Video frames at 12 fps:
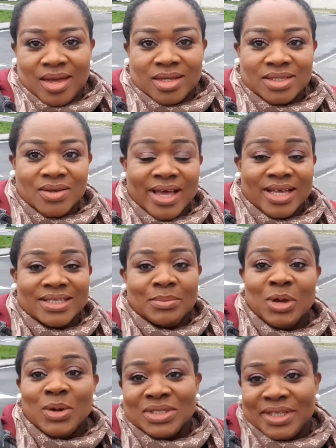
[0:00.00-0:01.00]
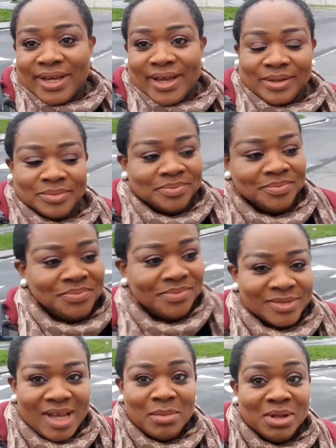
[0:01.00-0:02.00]
So guys, let me go into the car.
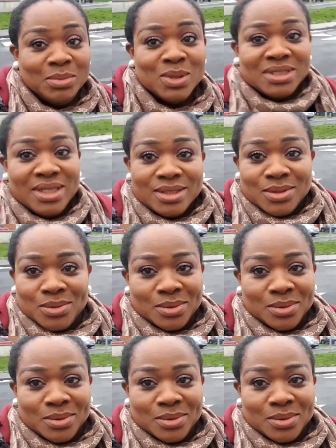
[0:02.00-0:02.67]
I'm almost late.